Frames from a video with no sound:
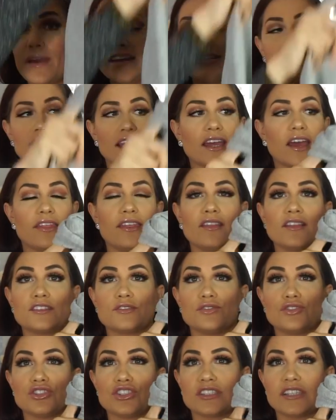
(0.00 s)
basic. I think
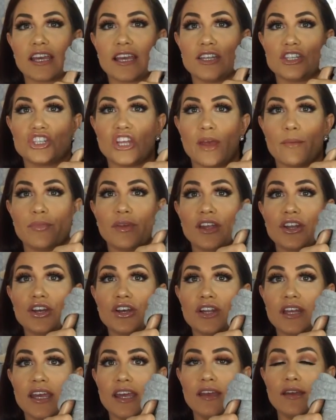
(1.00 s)
this was just like a champion
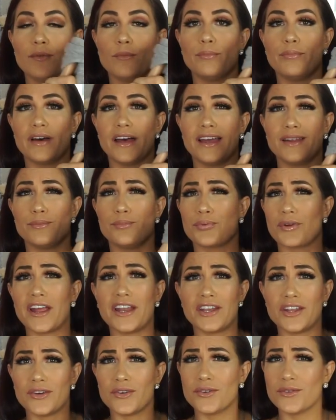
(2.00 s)
hoodie, but
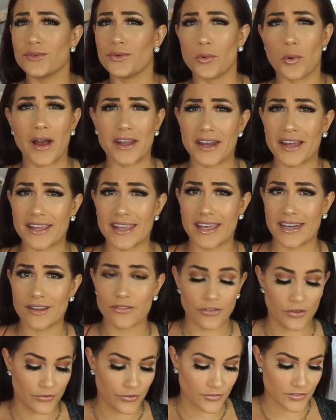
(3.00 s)
brand new. Why not get
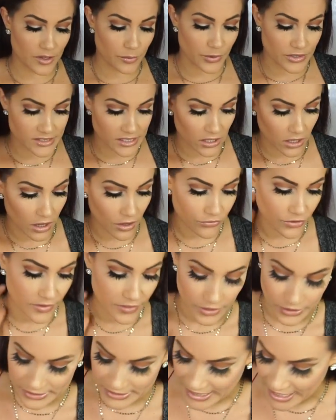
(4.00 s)
it for 50% off
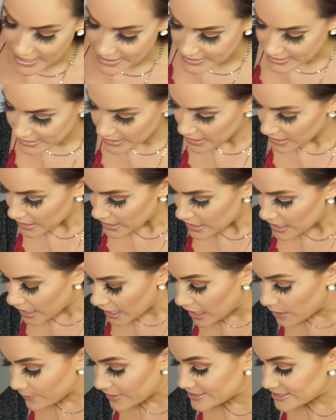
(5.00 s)
on their site?
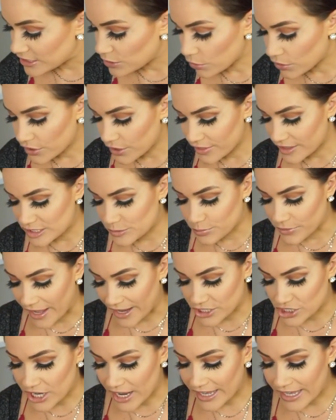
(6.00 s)
Um, I did order this
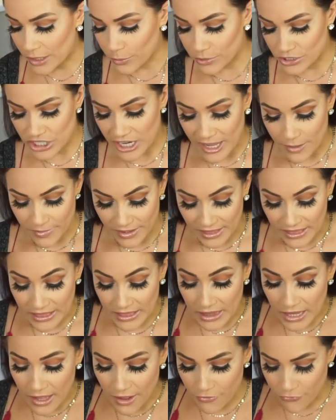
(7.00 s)
black jacket, which I am in
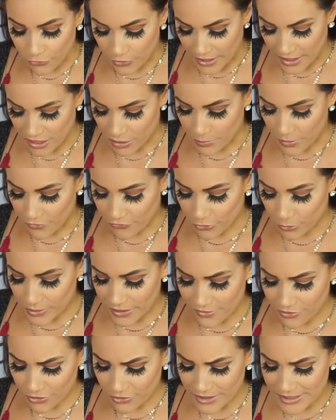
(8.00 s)
love with, but for
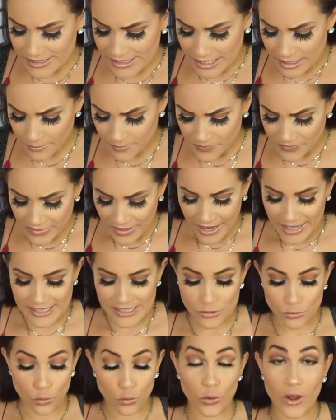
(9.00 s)
whatever reason,
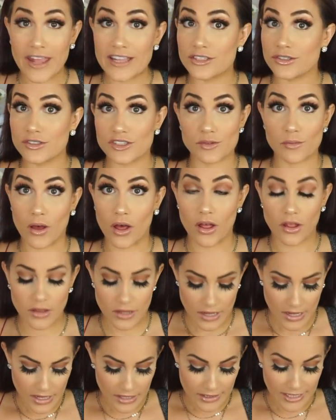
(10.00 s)
it's way too
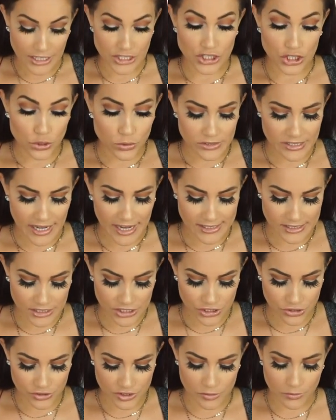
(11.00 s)
small, like two
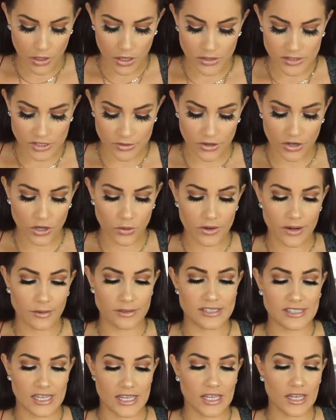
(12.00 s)
sizes too small, so I don't know what I
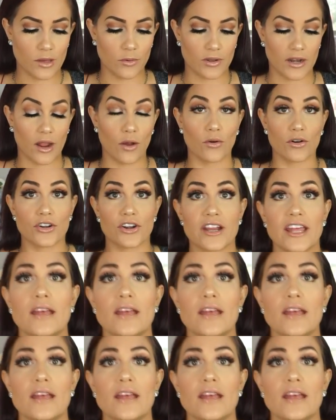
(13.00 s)
was thinking when I ordered